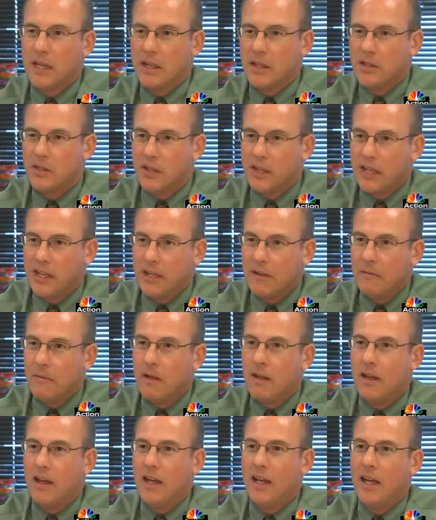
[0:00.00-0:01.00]
Tennessee um,
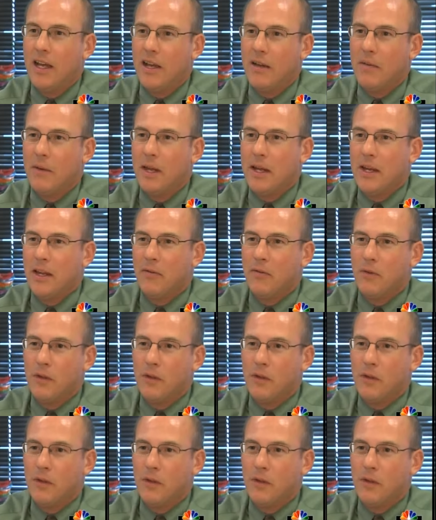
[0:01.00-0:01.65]
and it